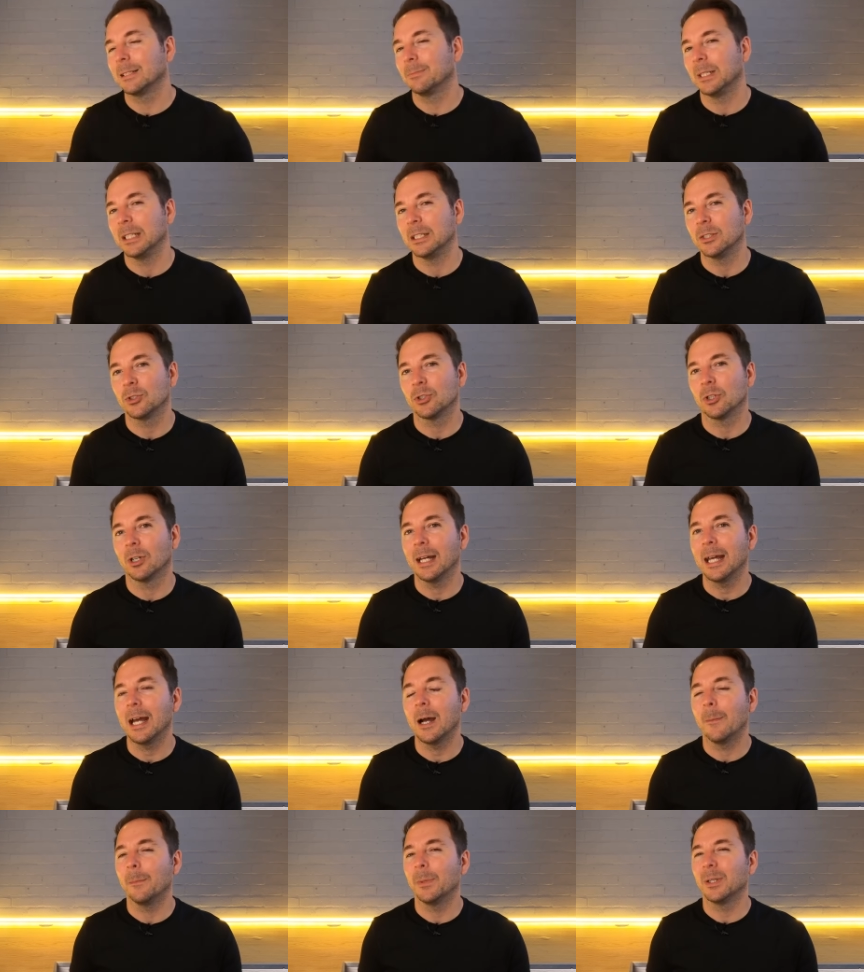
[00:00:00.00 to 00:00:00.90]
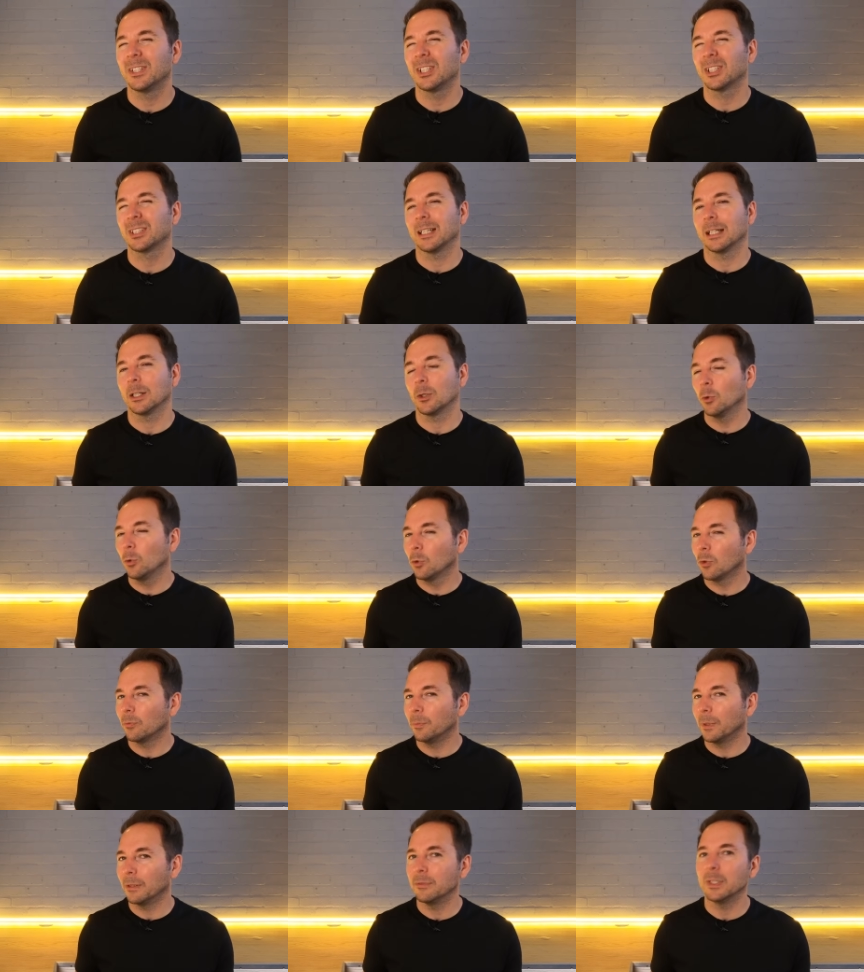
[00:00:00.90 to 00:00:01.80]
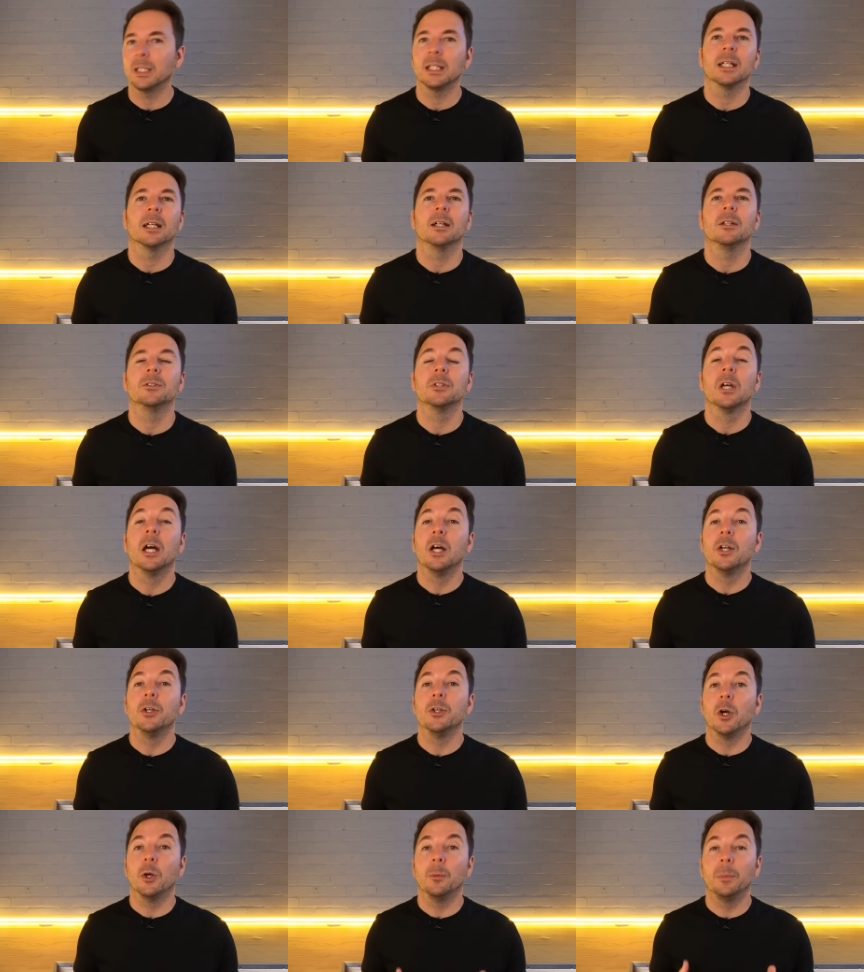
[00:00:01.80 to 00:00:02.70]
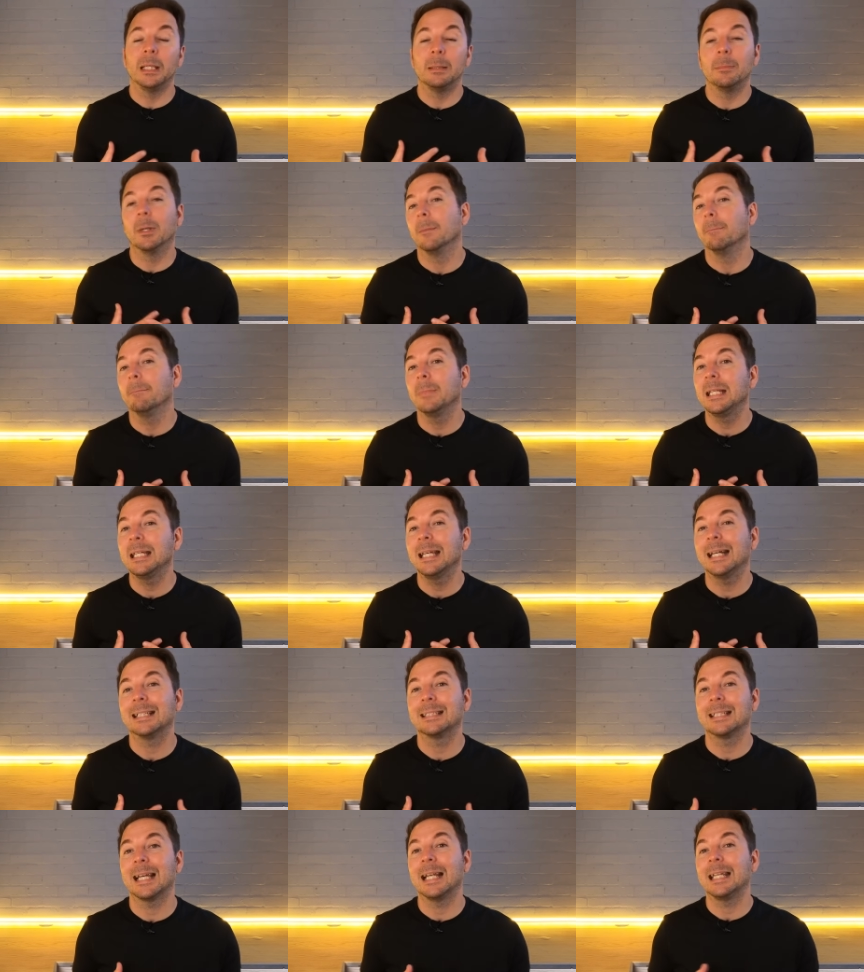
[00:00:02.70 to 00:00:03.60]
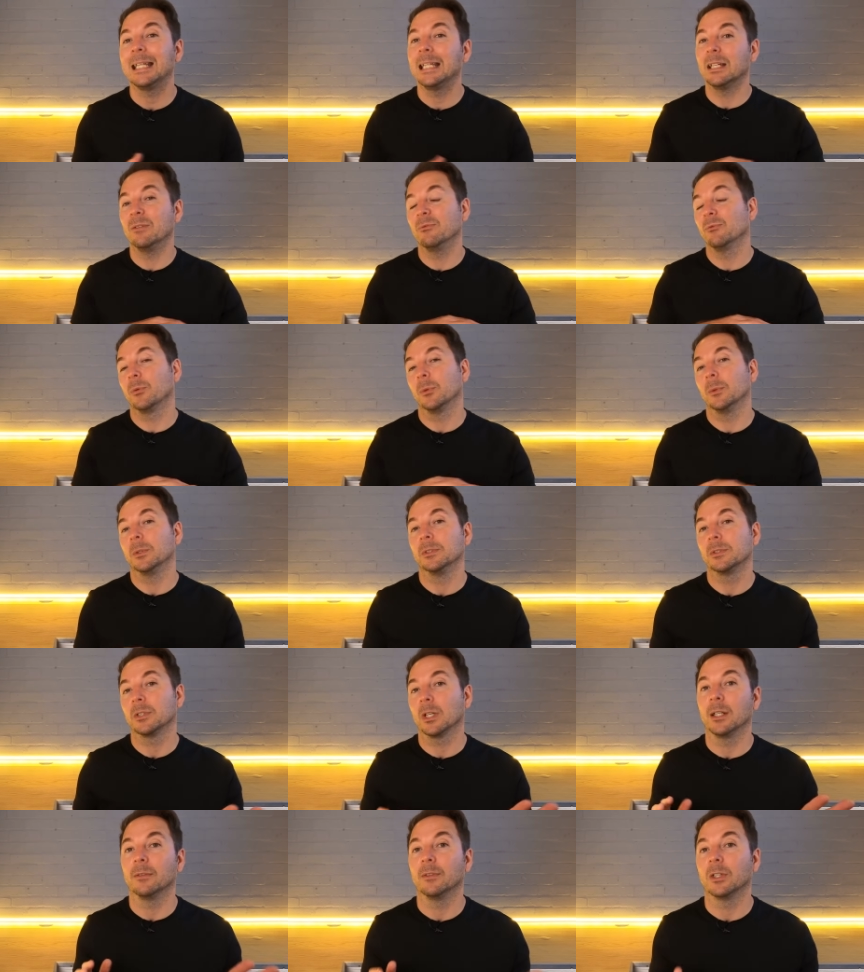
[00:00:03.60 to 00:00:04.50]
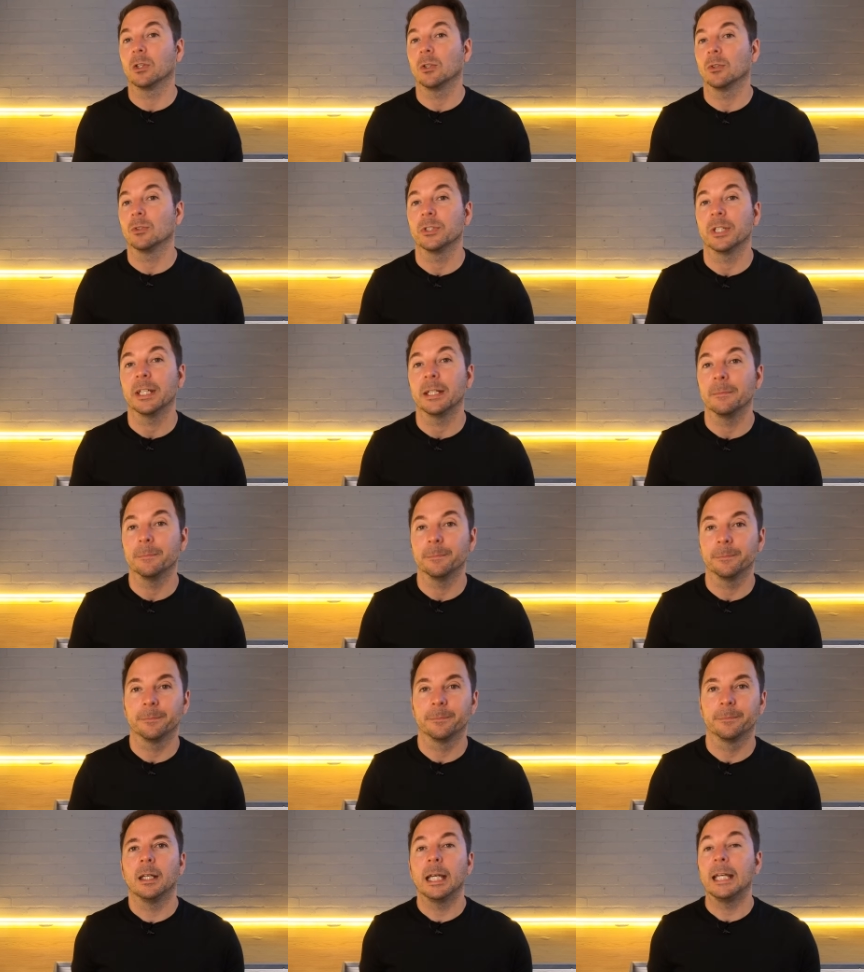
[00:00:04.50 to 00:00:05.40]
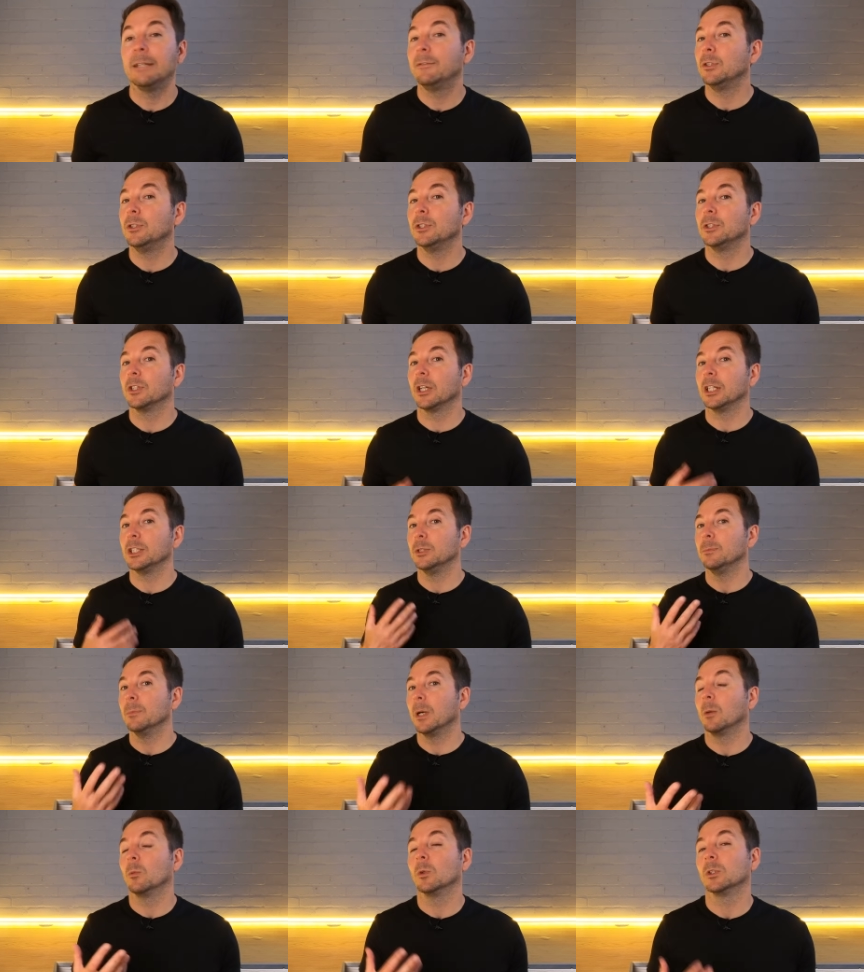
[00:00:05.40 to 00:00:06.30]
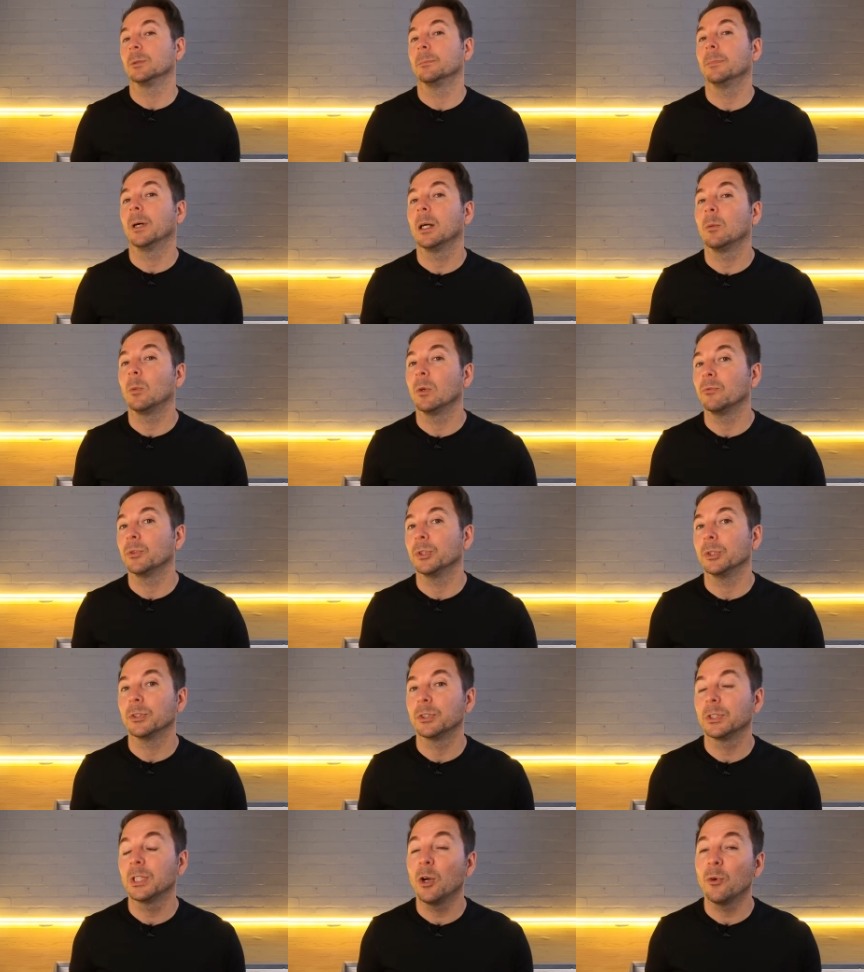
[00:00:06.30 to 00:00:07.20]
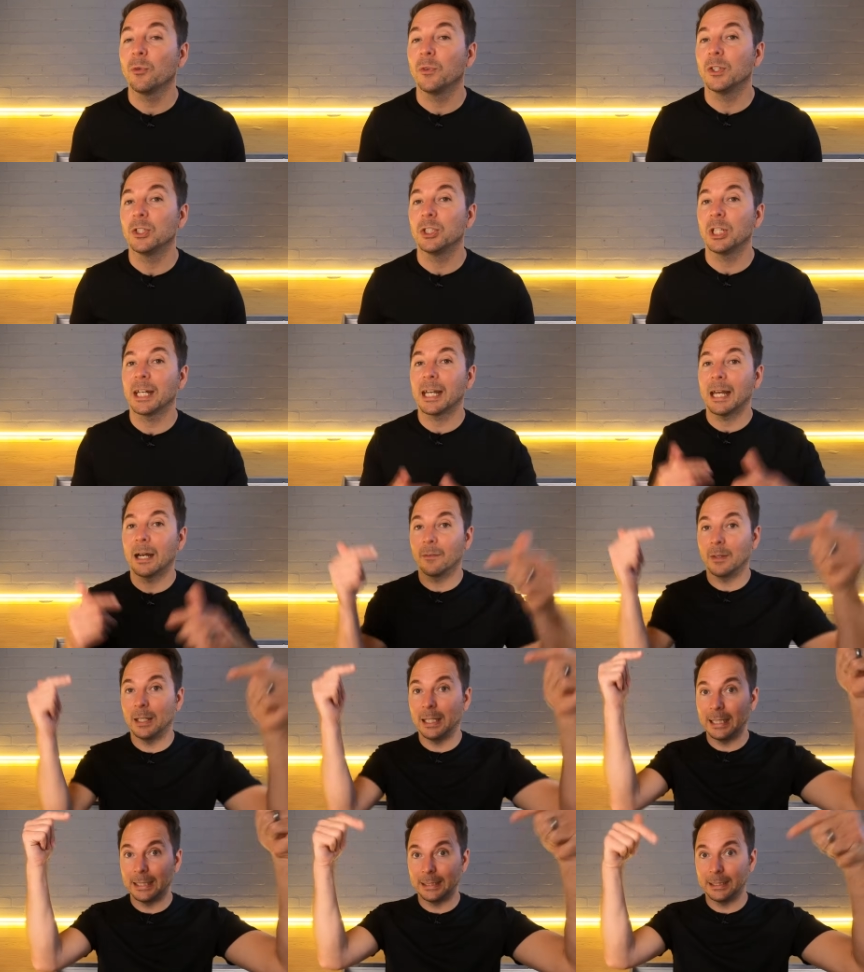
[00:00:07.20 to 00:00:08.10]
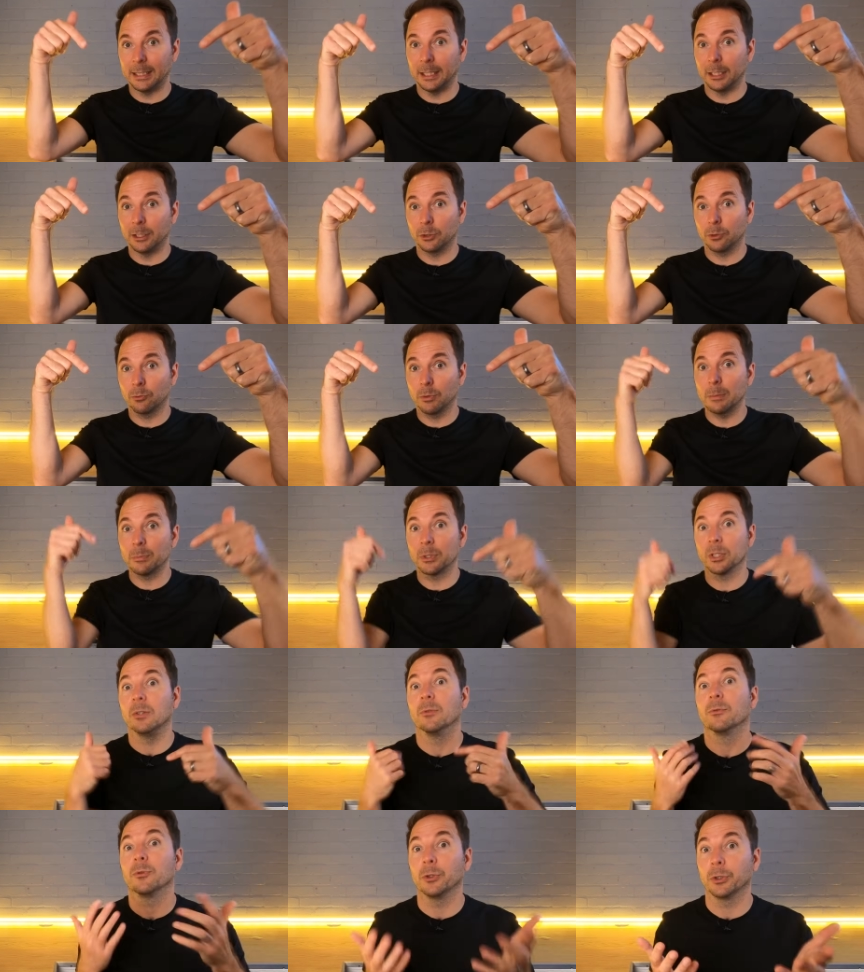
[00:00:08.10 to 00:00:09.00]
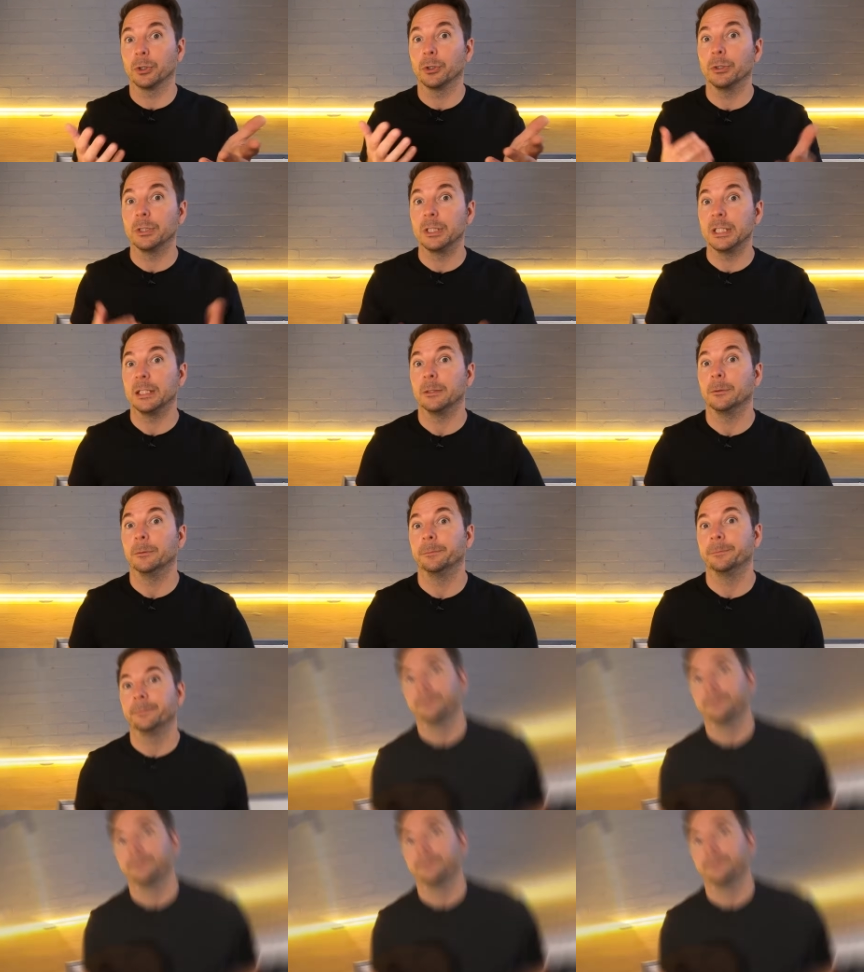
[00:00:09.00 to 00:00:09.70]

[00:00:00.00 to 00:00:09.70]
to me to try out, but just like all of my videos, nobody but me has any influence over the content. If you decide you might want to buy one for yourself, then check out the links in the description for a good deal.